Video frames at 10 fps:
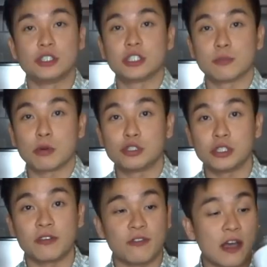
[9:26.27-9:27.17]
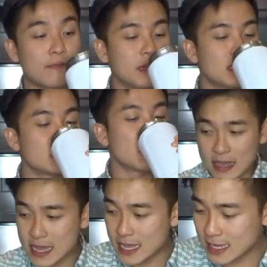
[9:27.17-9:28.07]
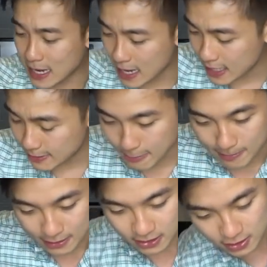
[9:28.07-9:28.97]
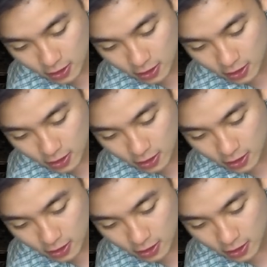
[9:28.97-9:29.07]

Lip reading: just approaching 5 minutes and I am about to